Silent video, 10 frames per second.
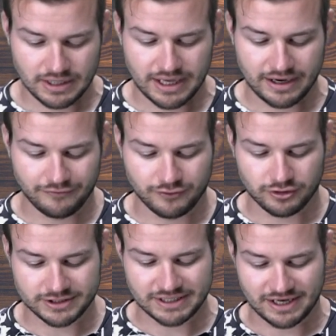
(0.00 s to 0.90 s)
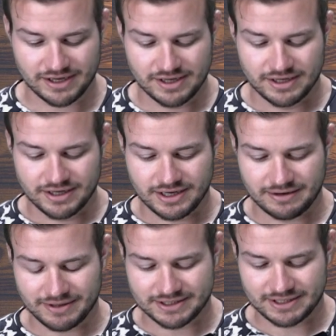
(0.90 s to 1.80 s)
of course, yeah,
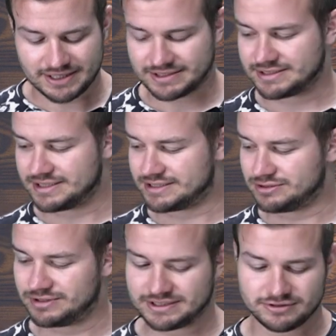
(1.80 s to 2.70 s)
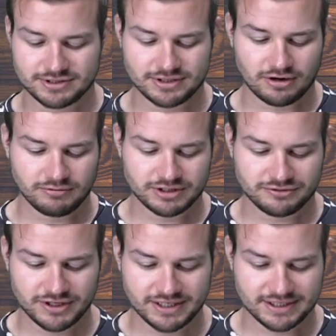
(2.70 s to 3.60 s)
as soon as you saw which
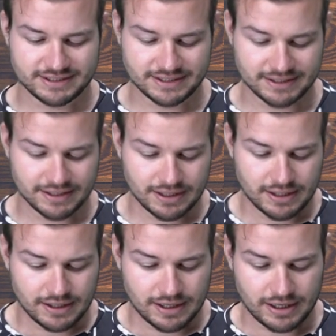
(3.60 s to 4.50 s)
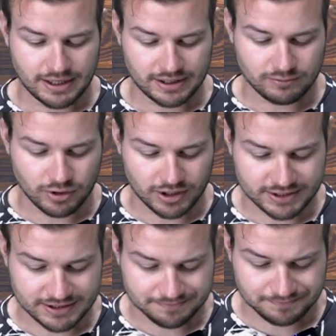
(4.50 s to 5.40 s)
frequency it was,